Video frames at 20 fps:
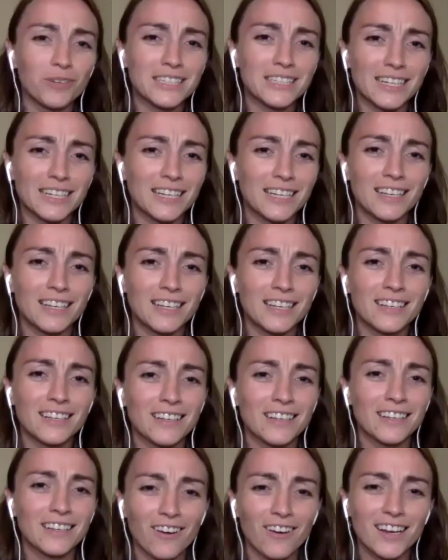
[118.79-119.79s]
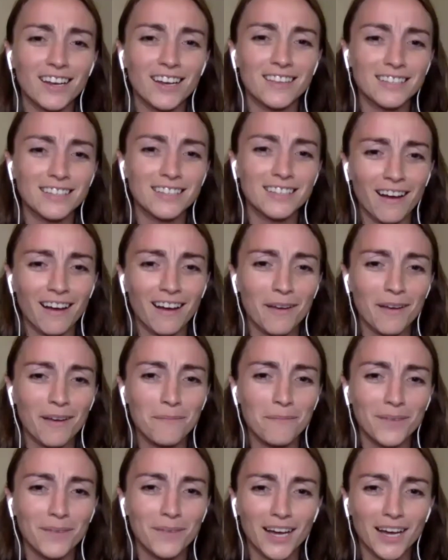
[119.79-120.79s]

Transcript: didn't know it at the time. But